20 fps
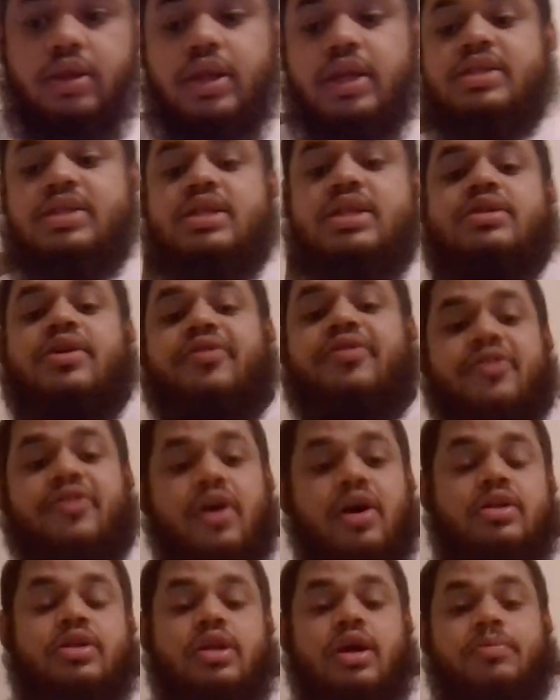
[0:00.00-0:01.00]
This is a
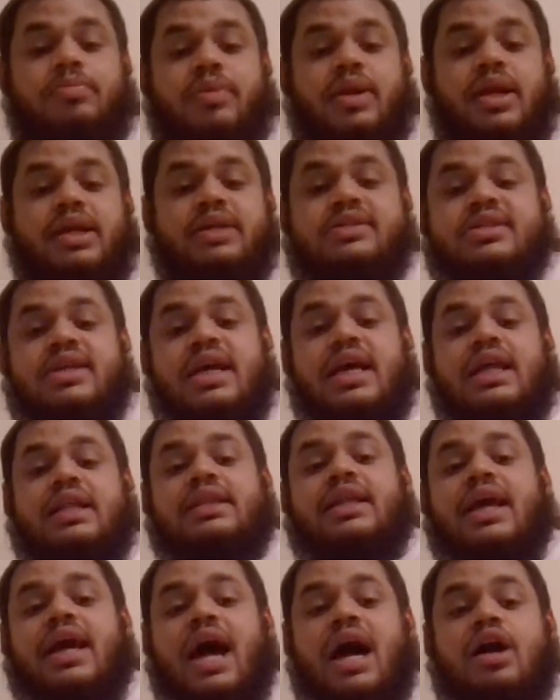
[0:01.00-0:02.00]
fucked up list.
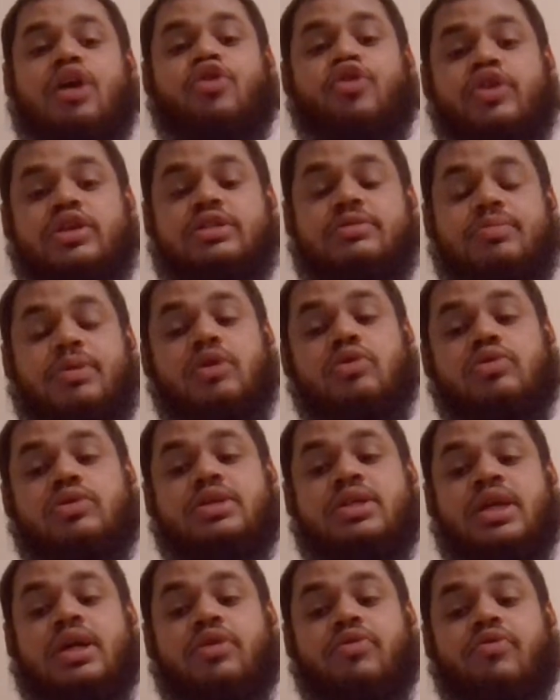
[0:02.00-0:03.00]
They got Chris
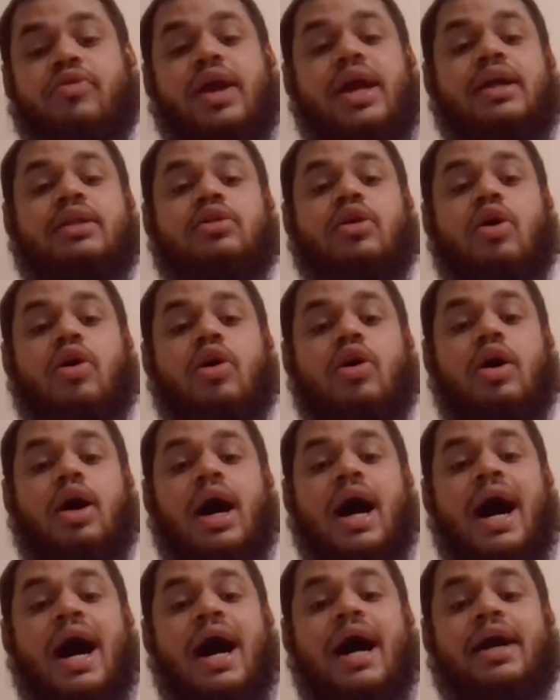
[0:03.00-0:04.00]
Middleton ranked
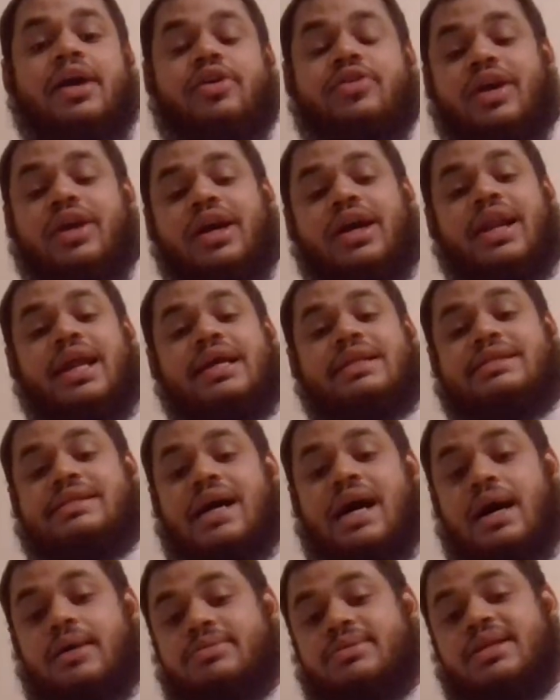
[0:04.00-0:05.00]
higher than Klay
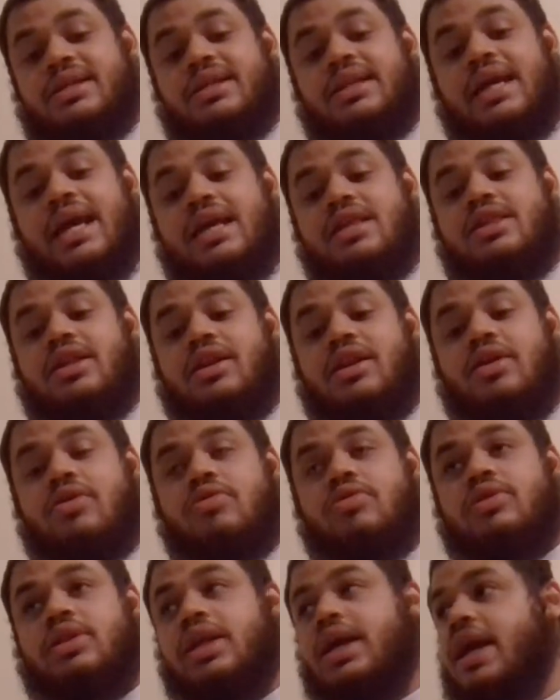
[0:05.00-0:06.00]
Thompson,
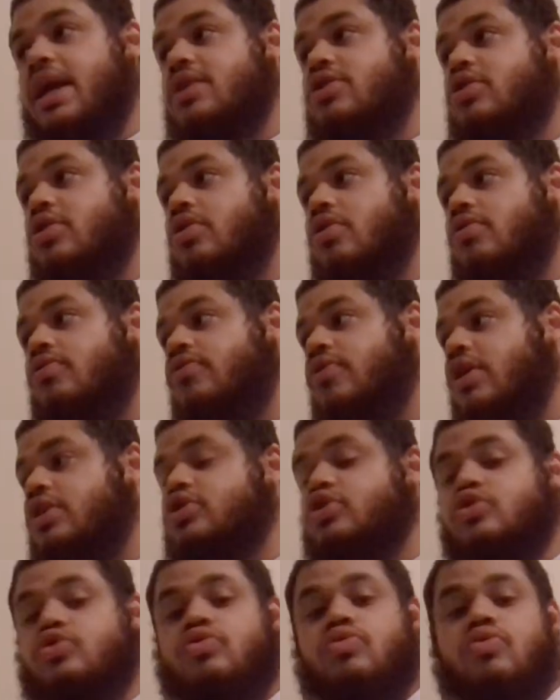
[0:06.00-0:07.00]
D'Angelo
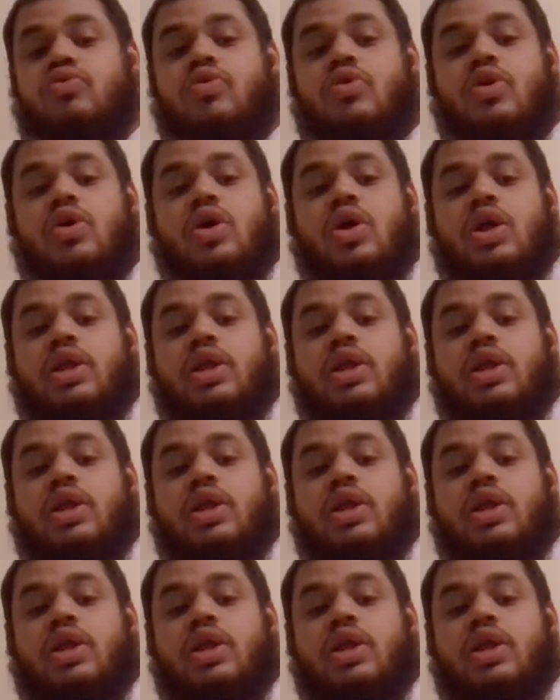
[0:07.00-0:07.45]
Russell.